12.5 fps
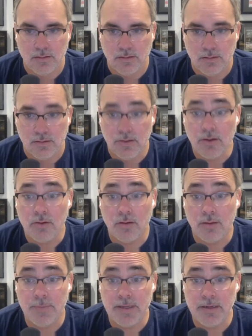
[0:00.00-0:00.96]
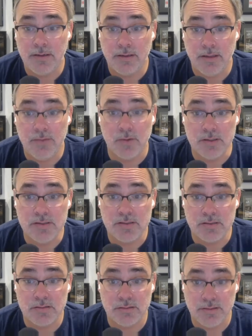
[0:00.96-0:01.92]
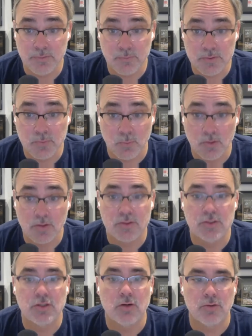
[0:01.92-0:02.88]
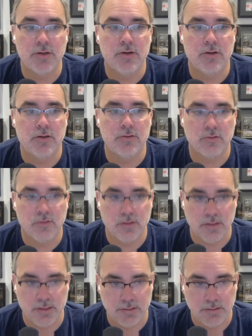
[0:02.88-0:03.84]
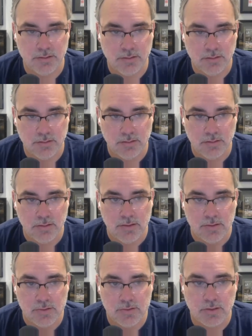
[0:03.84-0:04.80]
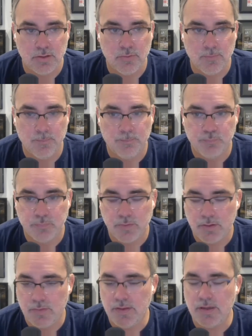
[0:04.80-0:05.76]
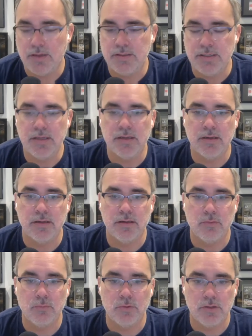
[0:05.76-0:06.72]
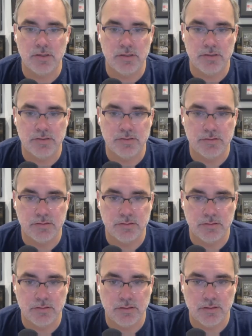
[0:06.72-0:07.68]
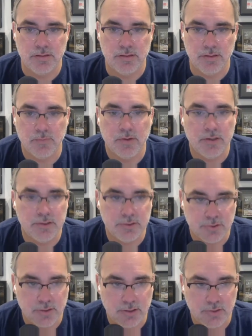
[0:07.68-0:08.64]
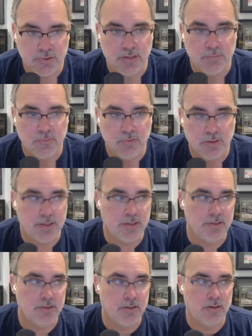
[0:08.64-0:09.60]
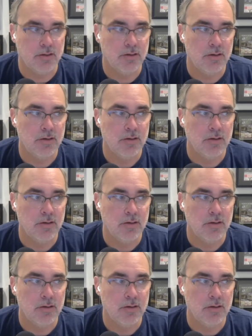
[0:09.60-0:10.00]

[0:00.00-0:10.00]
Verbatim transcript: Like no, I mean he was. There was work started on Kraid, so the idea was they wanted to try to jam Kraid in there